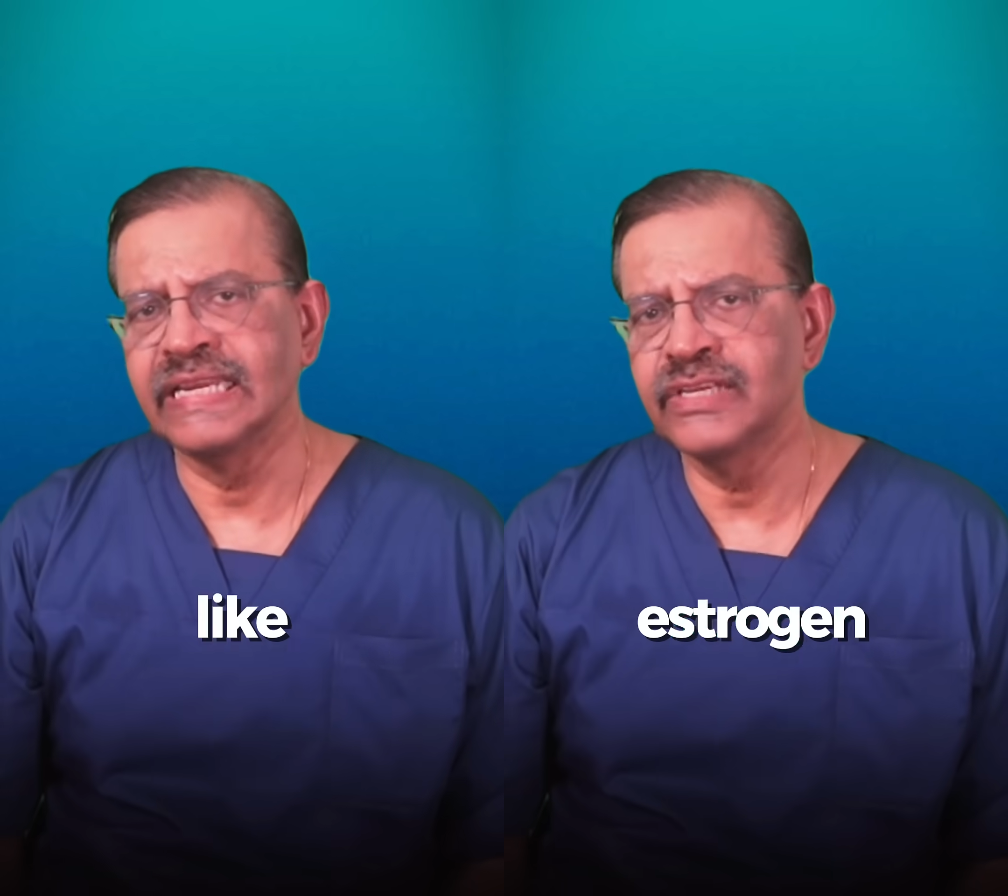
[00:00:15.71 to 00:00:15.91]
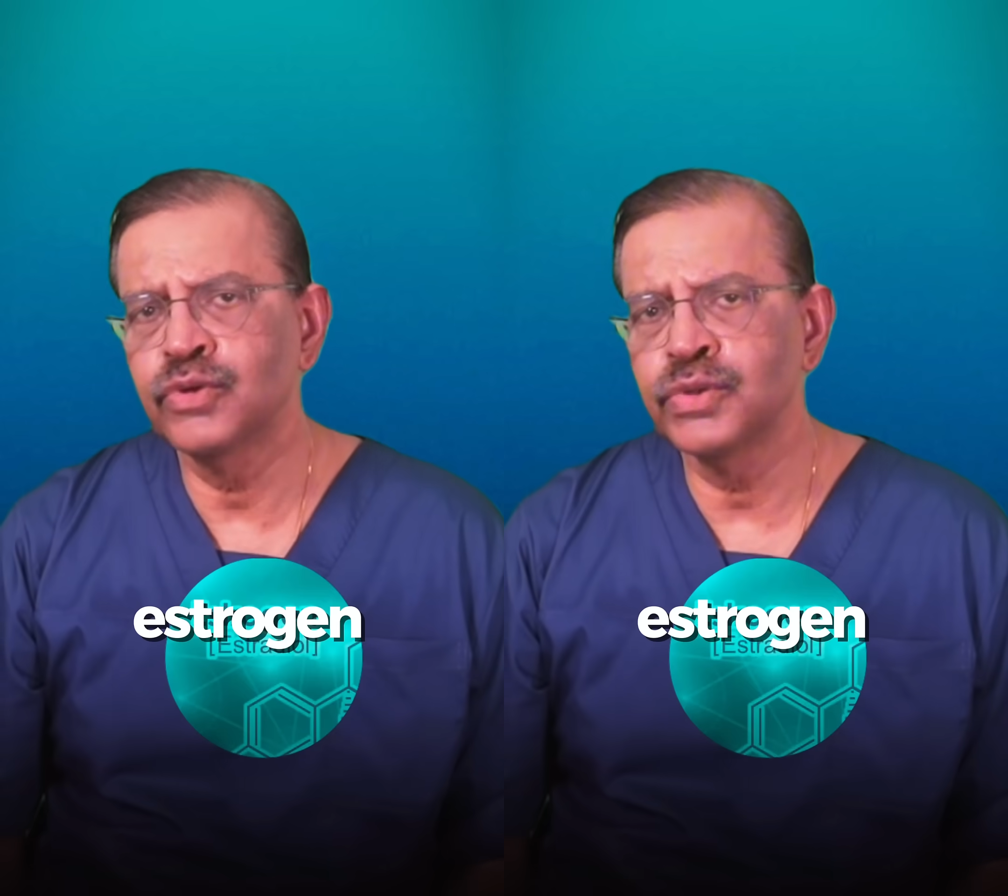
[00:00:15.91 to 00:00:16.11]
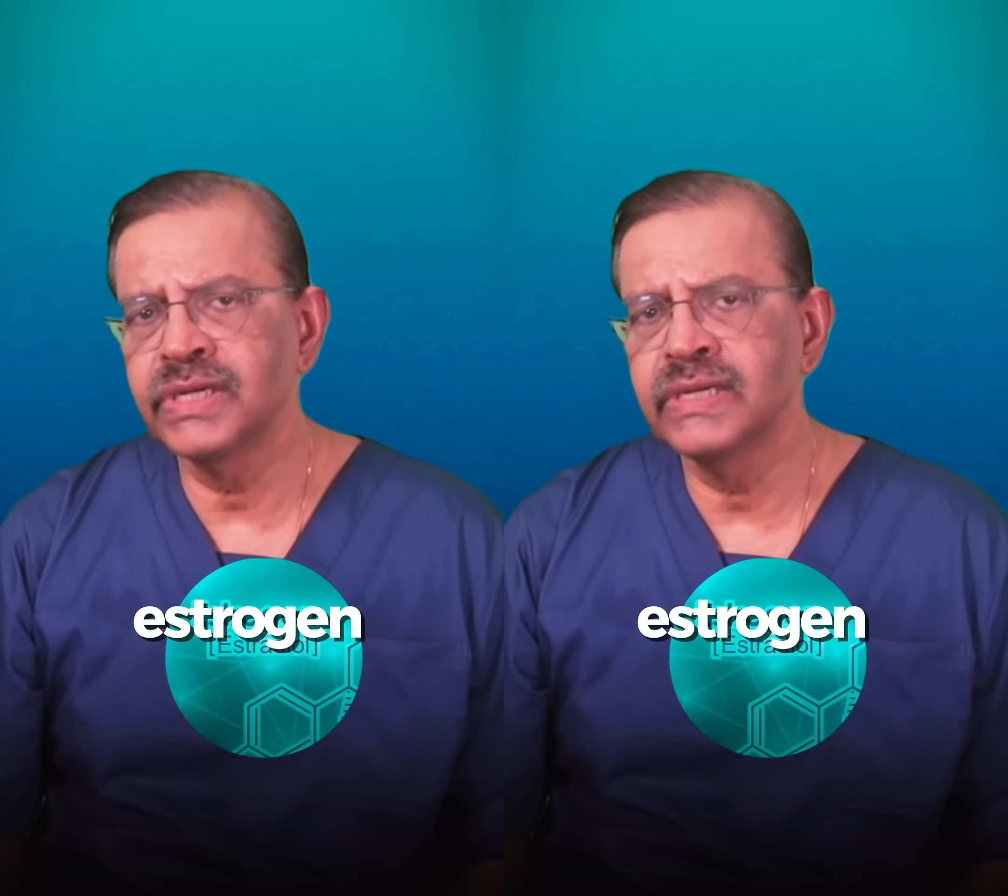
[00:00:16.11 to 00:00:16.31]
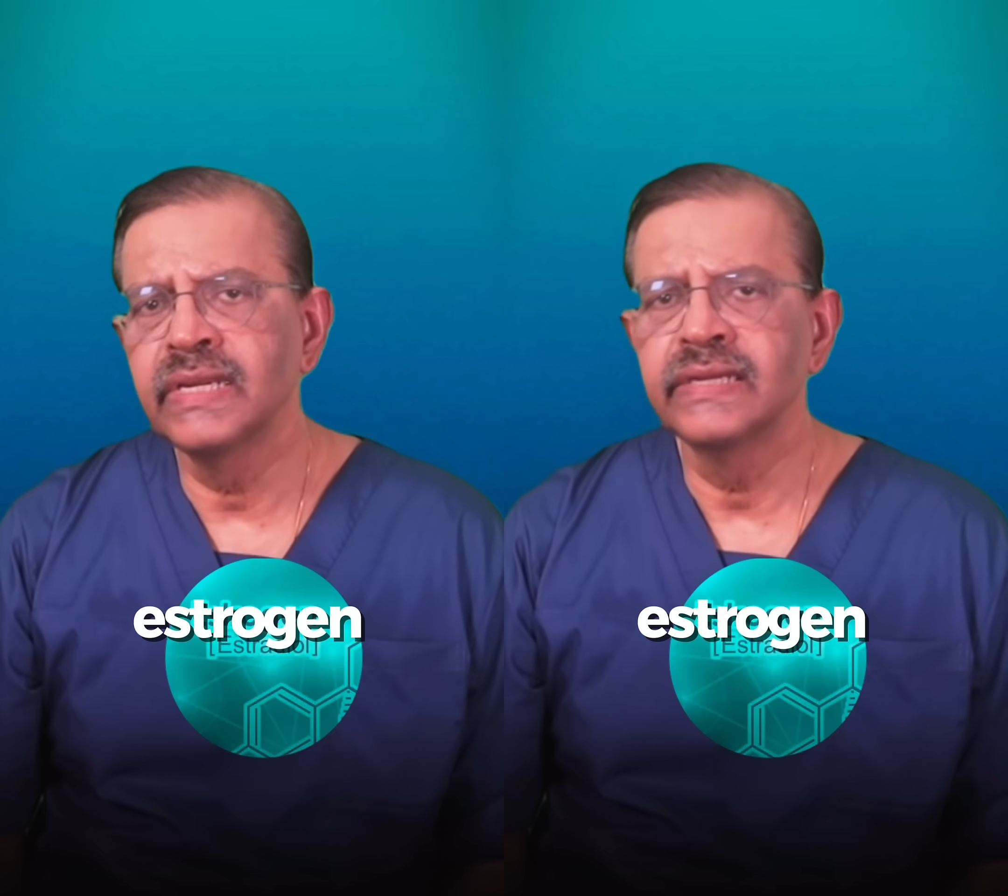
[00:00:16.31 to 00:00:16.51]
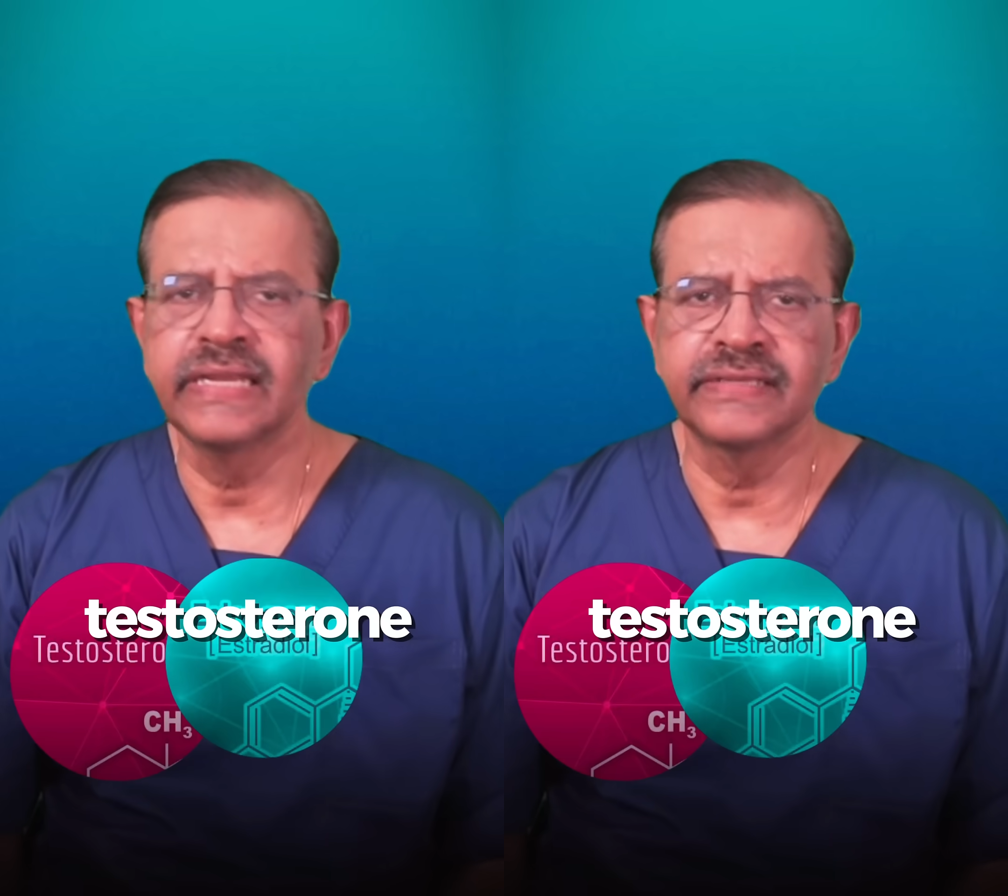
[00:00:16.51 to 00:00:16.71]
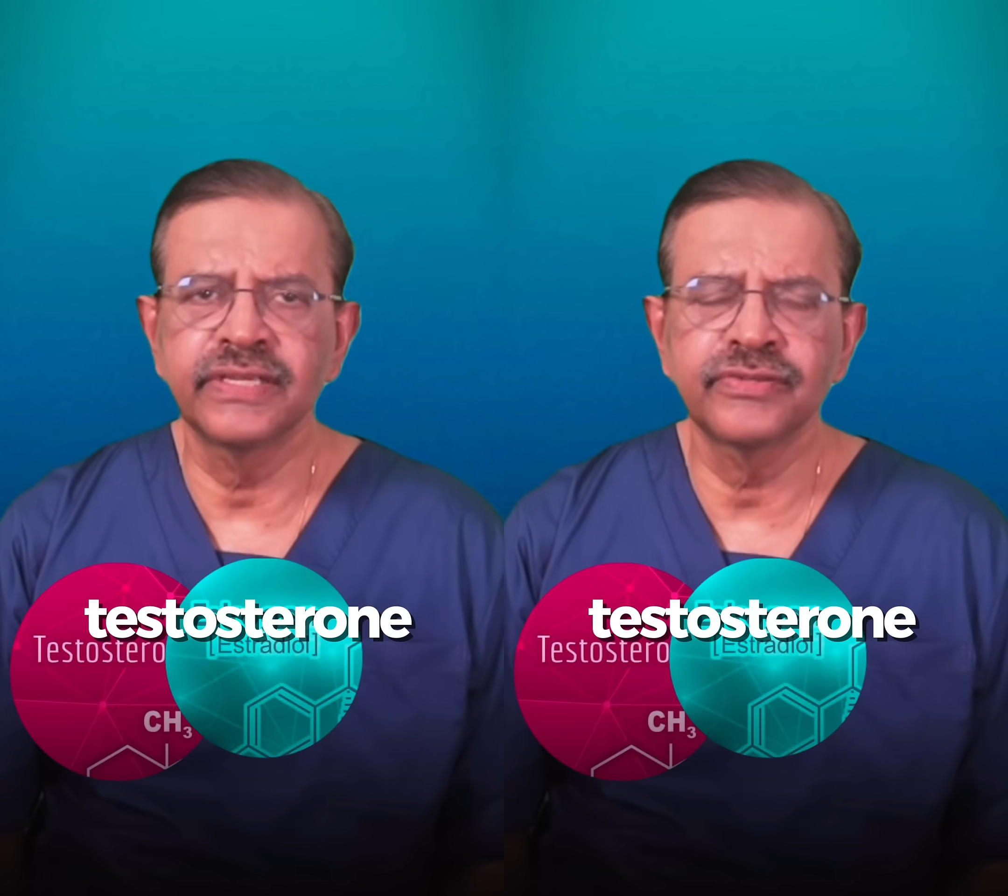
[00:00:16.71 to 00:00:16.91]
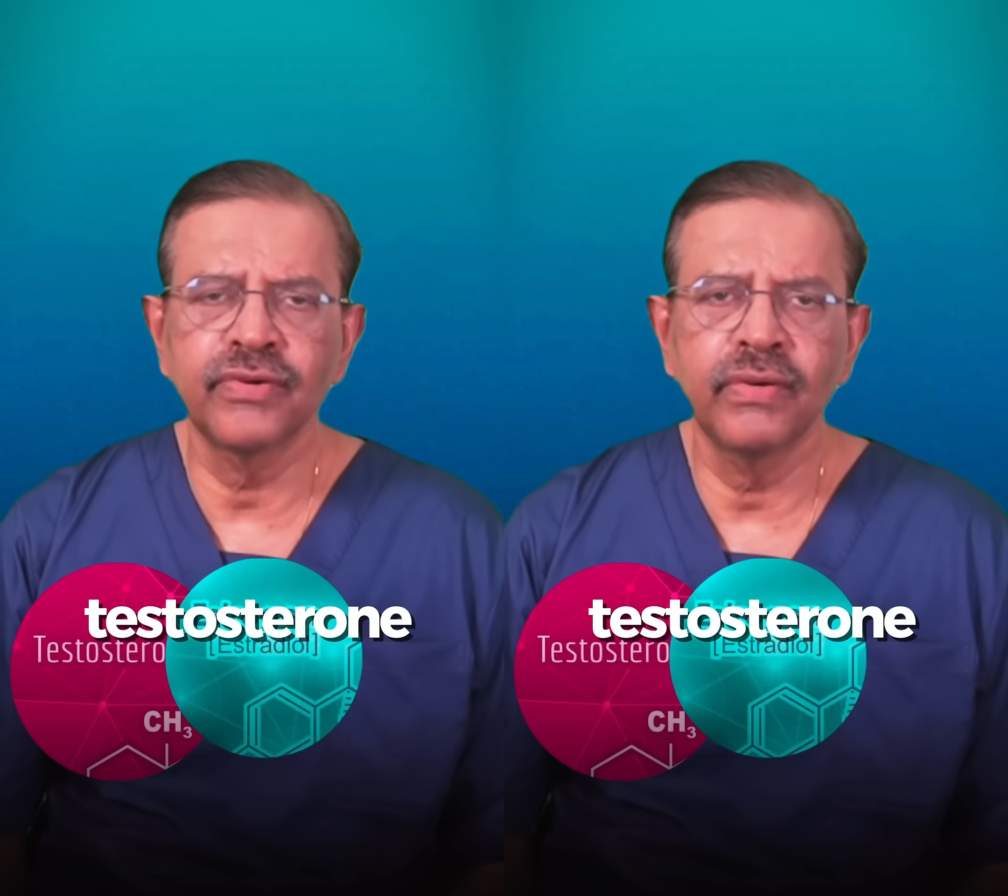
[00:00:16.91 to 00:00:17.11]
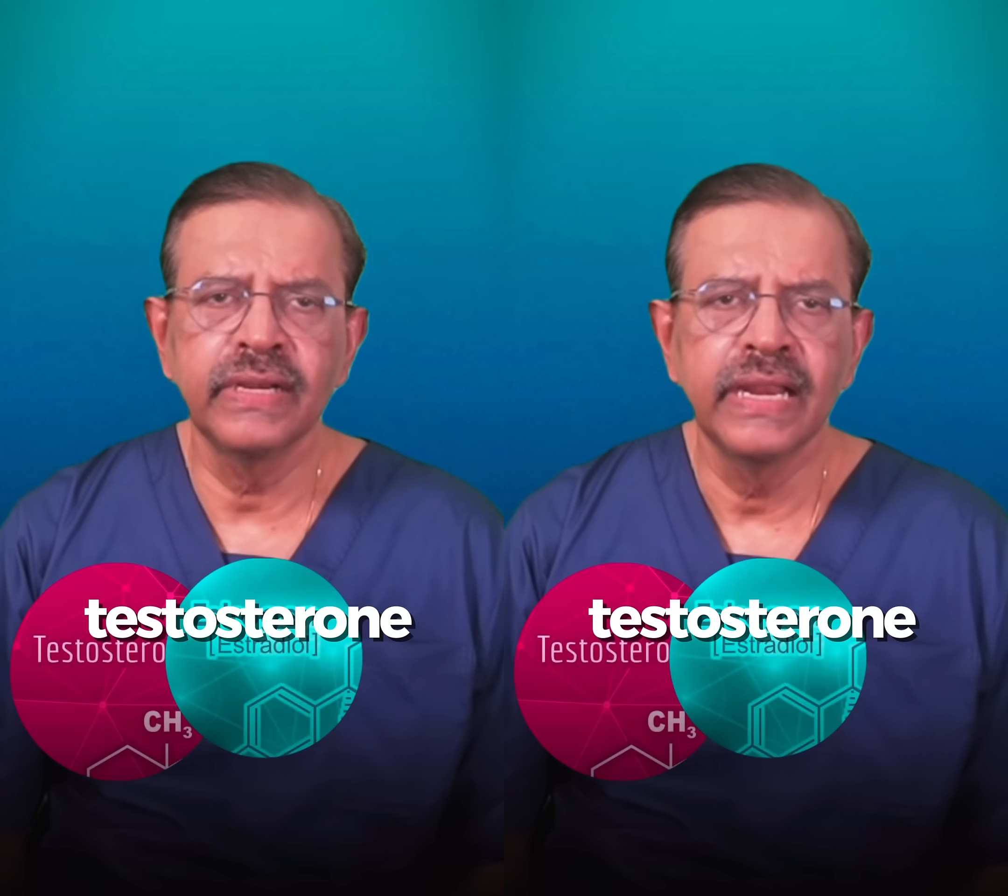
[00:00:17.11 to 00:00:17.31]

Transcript: estrogen, testosterone,